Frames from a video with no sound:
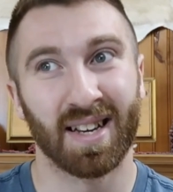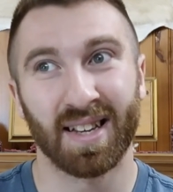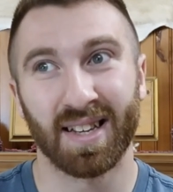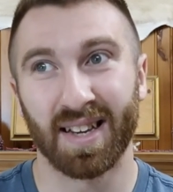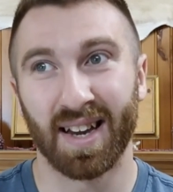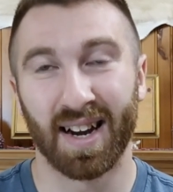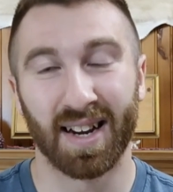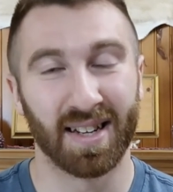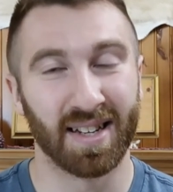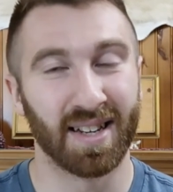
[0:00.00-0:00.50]

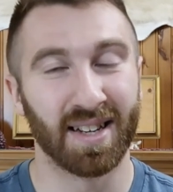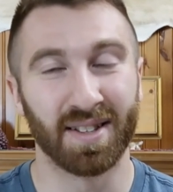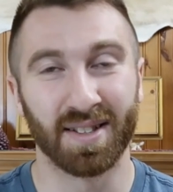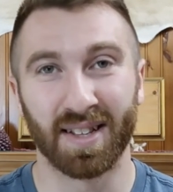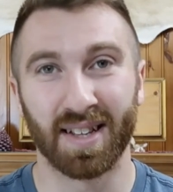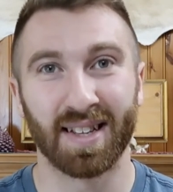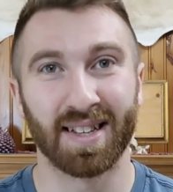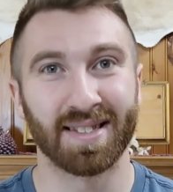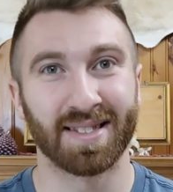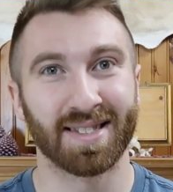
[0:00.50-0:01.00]
yeah,
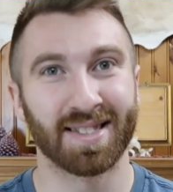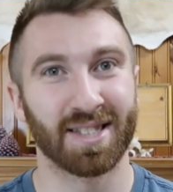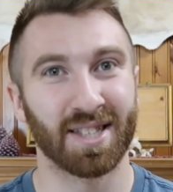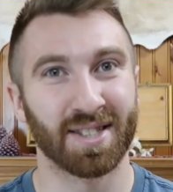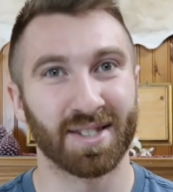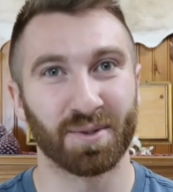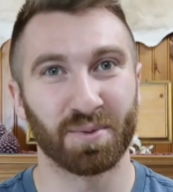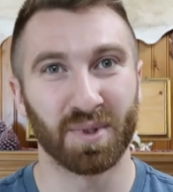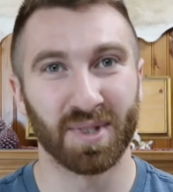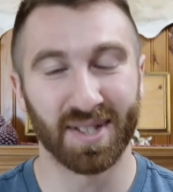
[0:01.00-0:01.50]
it
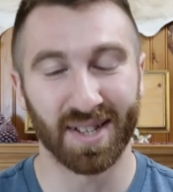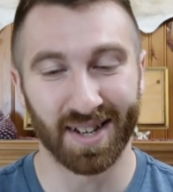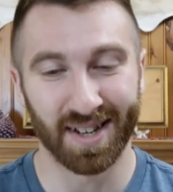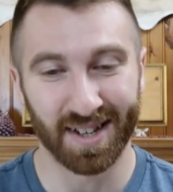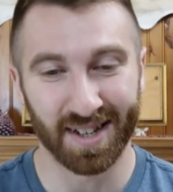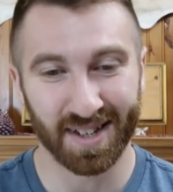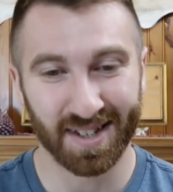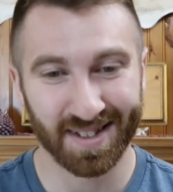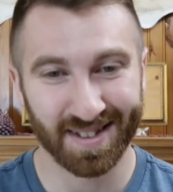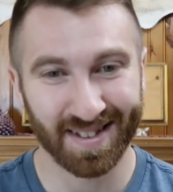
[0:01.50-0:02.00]
just was a